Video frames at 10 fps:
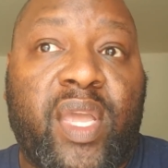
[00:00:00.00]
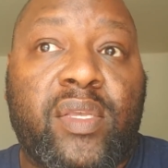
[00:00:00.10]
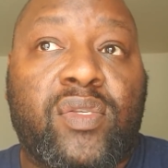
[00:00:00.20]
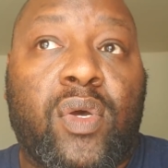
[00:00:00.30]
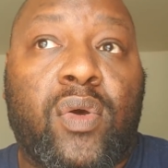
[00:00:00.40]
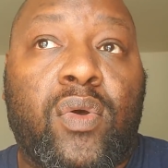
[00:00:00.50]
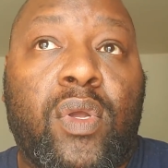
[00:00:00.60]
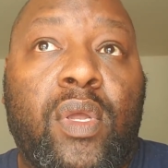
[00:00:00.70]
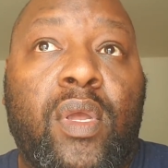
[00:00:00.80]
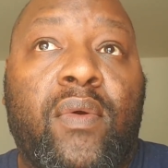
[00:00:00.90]
so
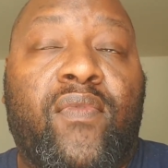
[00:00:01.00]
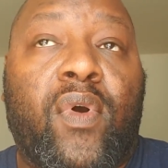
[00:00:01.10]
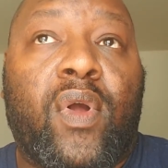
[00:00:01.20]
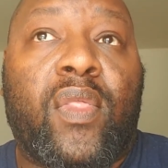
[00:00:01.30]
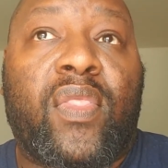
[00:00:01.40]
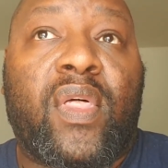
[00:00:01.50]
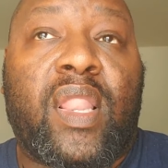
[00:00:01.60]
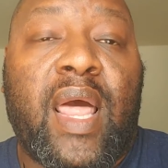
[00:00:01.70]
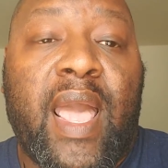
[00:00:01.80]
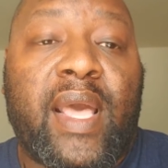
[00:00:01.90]
for the
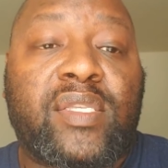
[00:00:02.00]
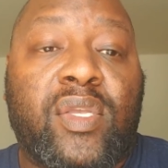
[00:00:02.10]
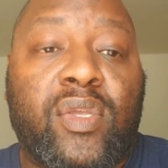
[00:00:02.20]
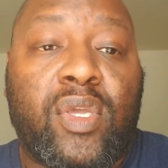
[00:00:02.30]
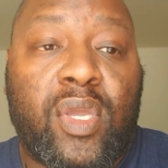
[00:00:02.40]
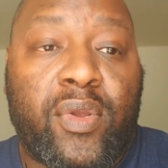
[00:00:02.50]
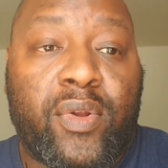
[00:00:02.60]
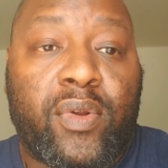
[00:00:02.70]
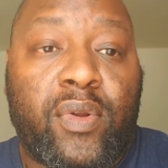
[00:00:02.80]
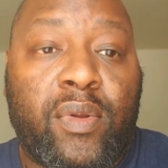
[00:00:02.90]
last
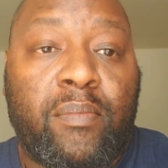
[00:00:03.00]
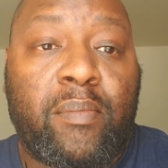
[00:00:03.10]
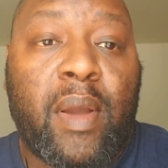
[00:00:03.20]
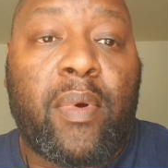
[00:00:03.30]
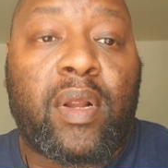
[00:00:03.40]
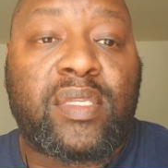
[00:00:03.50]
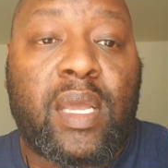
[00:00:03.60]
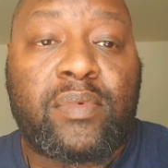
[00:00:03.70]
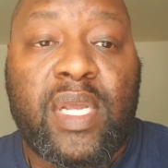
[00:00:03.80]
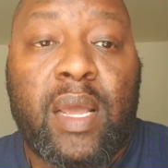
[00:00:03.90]
year, my
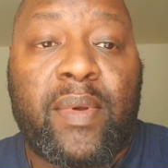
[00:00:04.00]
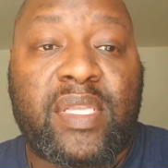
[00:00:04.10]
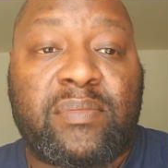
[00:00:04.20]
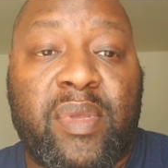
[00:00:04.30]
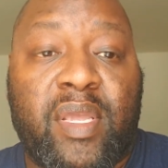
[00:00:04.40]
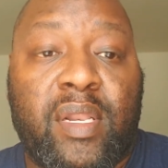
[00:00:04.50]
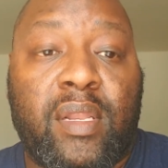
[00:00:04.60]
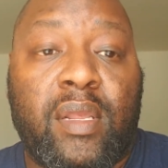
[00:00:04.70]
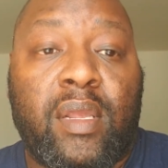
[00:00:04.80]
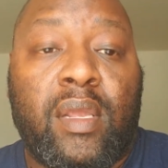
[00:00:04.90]
part-time job has been
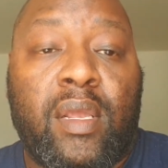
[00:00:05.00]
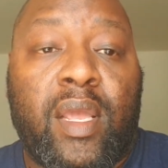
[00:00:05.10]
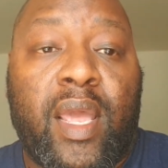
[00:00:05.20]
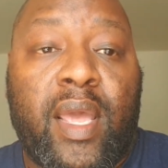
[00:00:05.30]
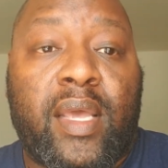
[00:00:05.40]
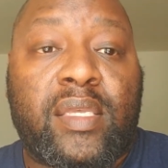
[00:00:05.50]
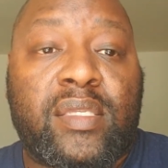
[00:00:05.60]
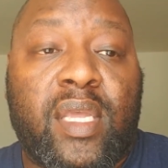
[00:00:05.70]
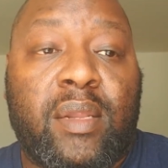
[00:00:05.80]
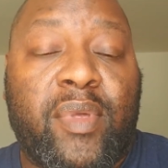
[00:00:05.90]
as
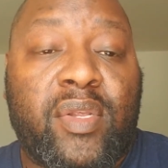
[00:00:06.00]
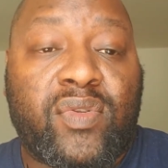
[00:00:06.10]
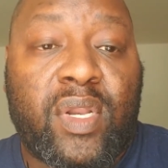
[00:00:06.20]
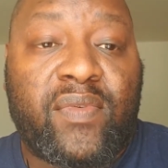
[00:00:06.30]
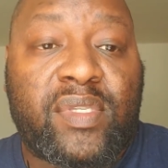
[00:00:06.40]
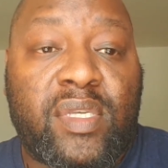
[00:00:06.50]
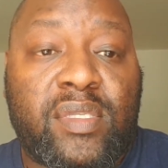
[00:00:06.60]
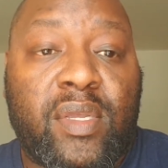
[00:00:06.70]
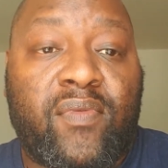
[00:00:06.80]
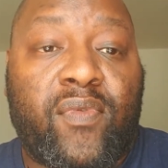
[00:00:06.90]
an administrative
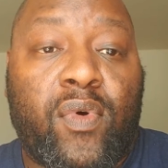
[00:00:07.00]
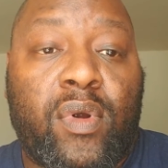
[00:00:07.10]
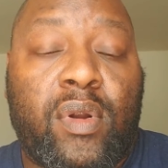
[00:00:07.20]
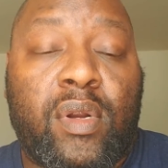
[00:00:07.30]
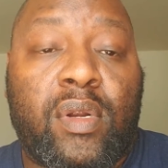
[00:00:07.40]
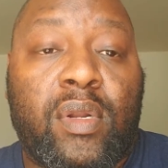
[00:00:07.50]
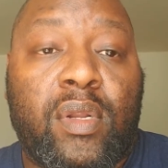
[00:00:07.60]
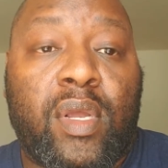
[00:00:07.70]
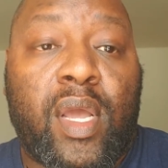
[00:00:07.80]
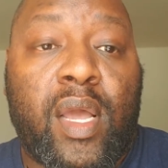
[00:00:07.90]
assistant for
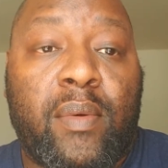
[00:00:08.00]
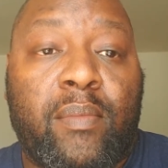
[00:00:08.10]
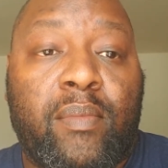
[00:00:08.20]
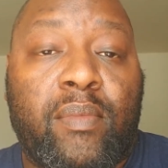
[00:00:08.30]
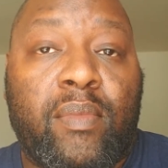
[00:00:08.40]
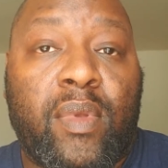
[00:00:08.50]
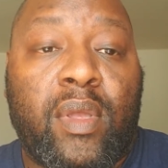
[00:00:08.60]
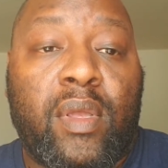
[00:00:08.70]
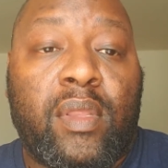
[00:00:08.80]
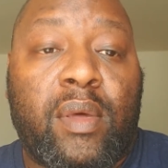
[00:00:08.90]

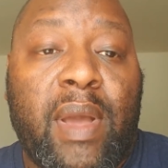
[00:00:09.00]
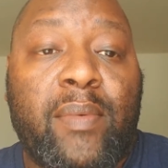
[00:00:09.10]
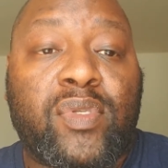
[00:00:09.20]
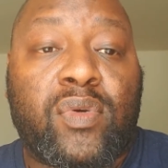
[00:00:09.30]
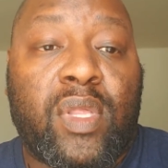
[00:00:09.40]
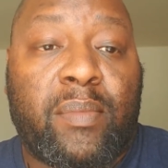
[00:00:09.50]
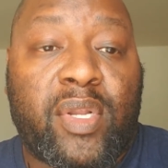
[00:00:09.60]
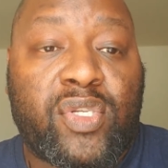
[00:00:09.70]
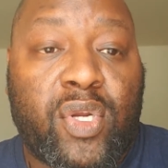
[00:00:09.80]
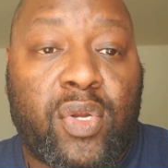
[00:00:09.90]
the Bible school at my
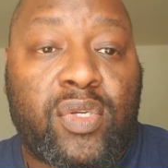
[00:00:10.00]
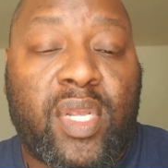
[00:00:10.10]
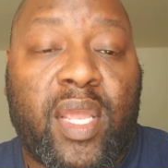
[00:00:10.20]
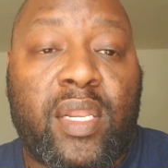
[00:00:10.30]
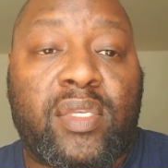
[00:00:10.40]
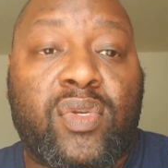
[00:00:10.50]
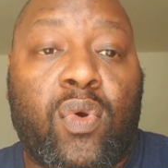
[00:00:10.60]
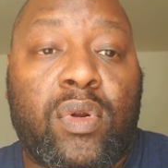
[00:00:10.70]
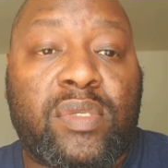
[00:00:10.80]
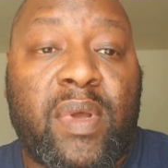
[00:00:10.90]
church and its
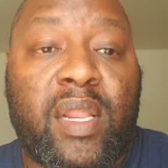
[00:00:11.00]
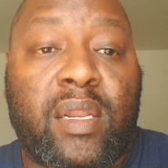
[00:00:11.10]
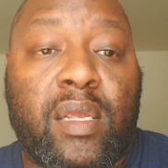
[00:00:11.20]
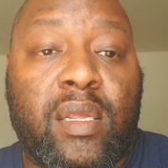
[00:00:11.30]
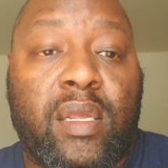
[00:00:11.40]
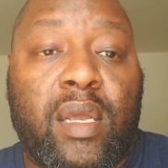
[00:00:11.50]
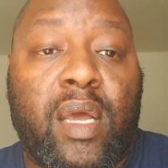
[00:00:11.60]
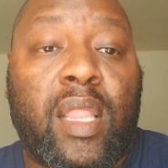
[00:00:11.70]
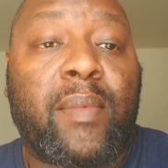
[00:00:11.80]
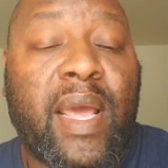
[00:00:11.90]
corresponding
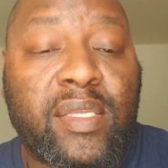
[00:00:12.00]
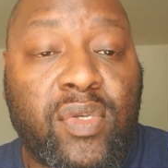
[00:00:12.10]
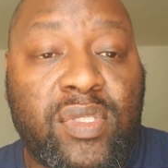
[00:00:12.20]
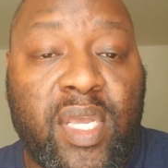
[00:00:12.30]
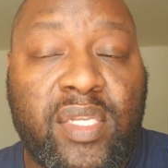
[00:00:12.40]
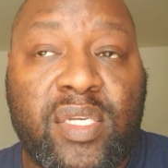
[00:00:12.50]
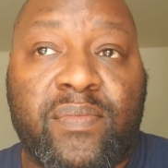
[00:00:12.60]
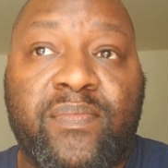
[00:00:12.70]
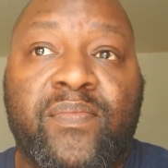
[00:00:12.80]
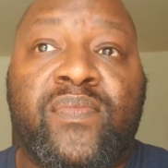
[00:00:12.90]
alumni association.
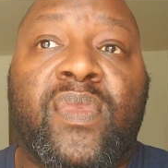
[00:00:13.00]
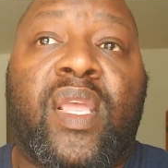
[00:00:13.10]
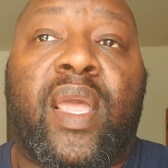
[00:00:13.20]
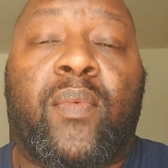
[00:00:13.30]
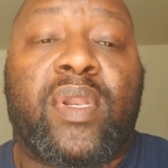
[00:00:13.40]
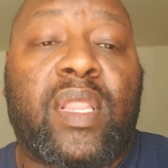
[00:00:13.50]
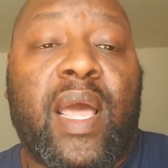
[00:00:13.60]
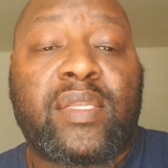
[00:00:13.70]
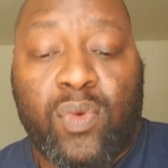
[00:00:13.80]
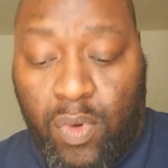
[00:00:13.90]
And when the
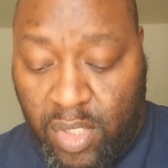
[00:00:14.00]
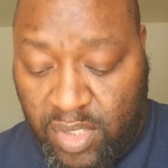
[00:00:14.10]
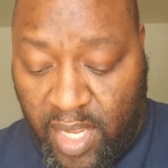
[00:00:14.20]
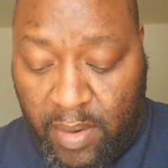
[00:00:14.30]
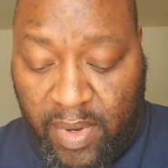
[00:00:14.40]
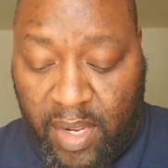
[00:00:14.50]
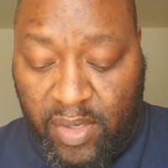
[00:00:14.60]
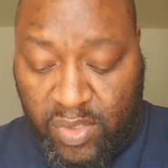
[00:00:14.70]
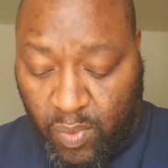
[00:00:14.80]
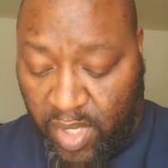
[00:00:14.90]
last orders came down
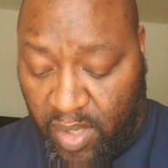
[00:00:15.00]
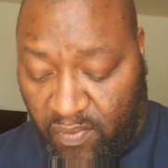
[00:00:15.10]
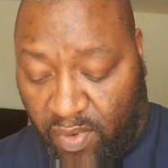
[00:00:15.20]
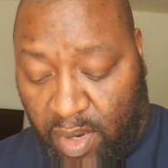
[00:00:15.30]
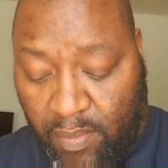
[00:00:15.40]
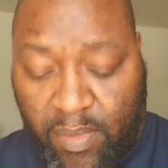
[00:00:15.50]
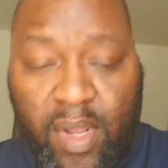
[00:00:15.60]
this week from